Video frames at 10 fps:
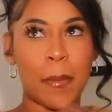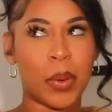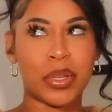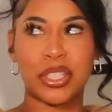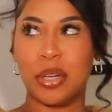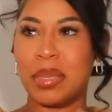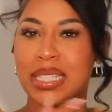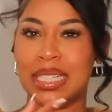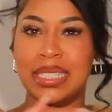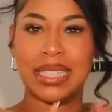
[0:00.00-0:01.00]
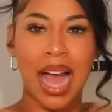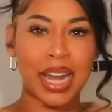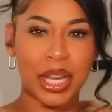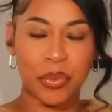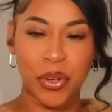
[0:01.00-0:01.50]
But we're still missing a
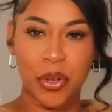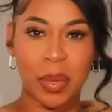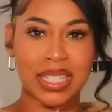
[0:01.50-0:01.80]
dining room.